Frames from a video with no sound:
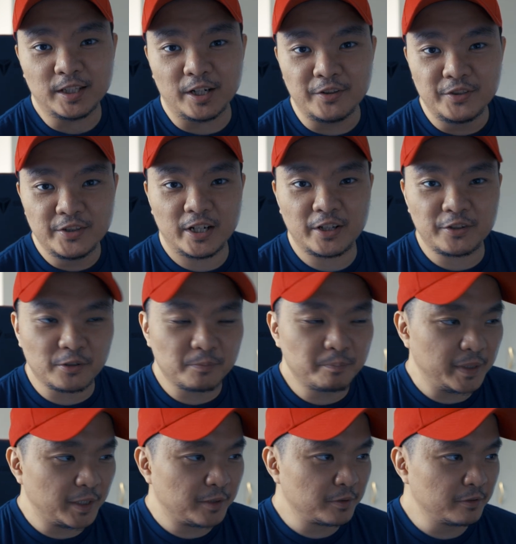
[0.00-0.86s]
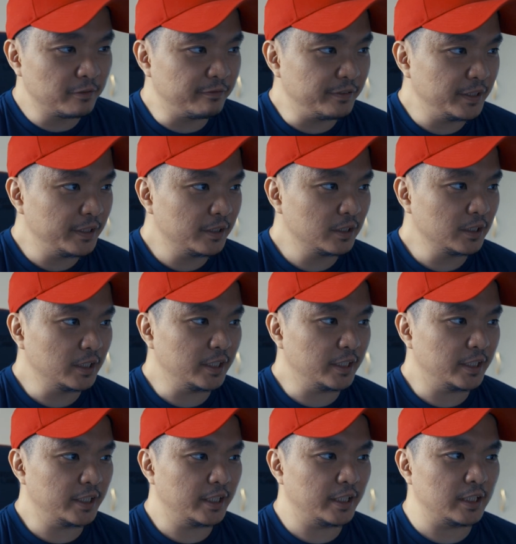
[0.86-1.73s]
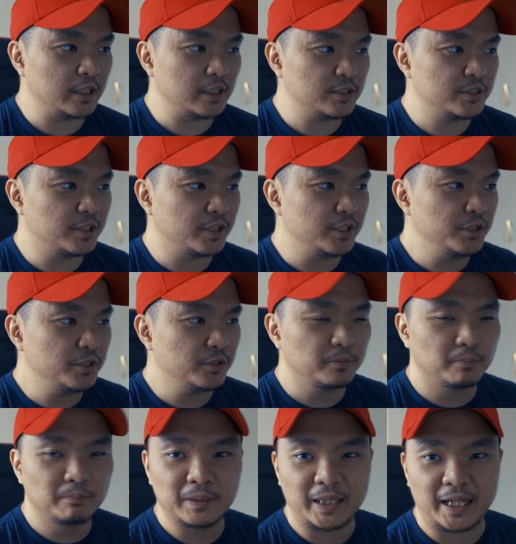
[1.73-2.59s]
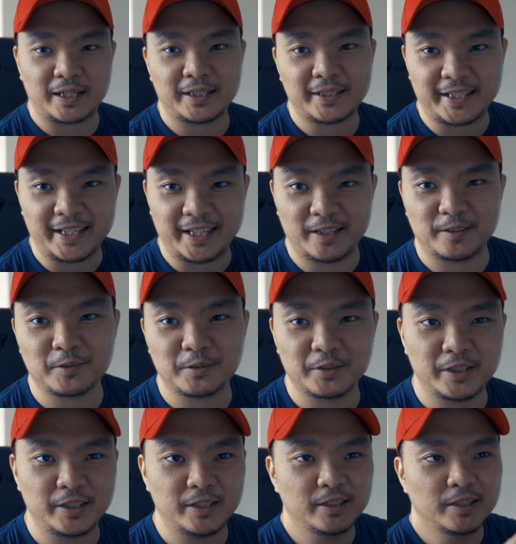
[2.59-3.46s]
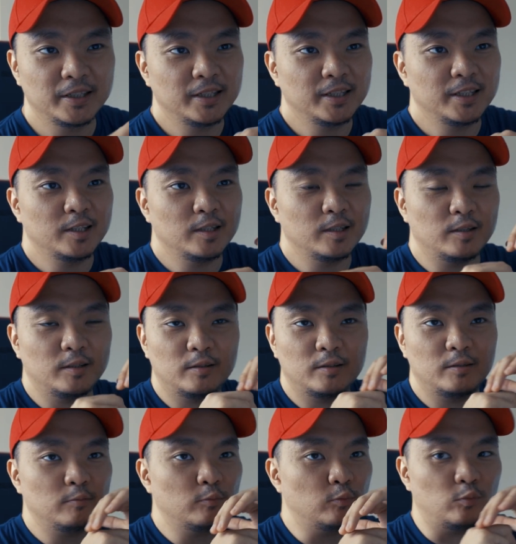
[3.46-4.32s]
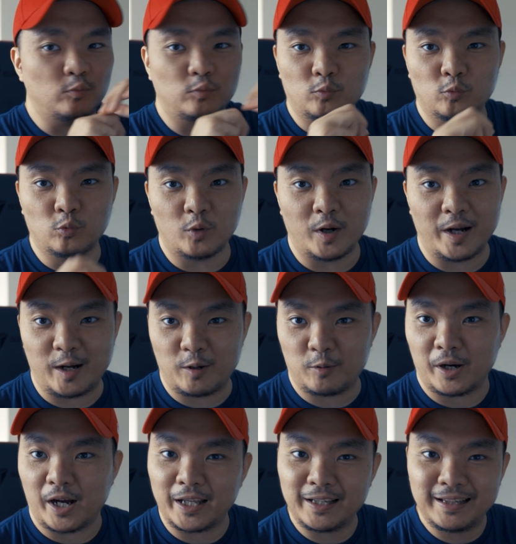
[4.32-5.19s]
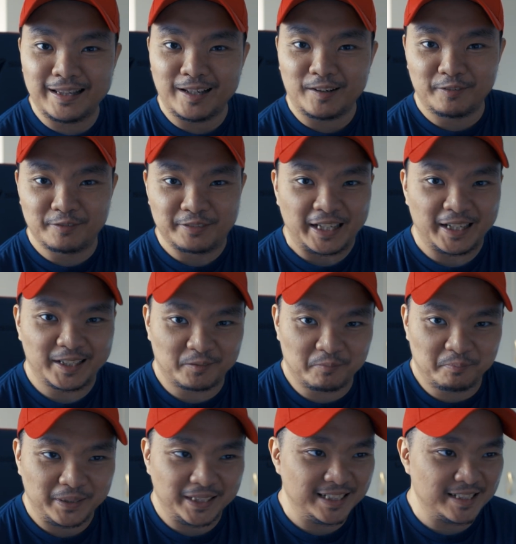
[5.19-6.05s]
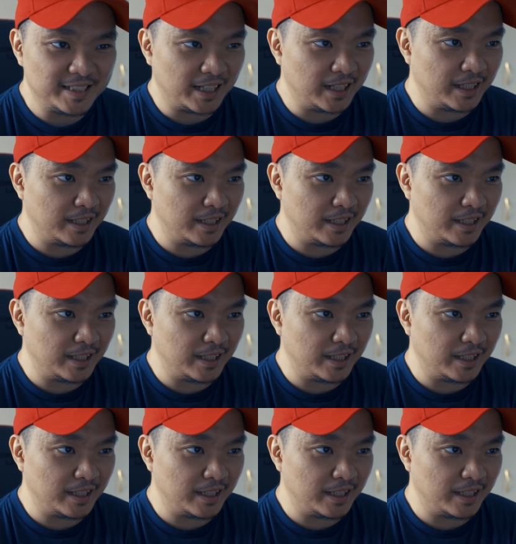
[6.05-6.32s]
Another big reveal is the new Black Canary. Wow, I love that piece.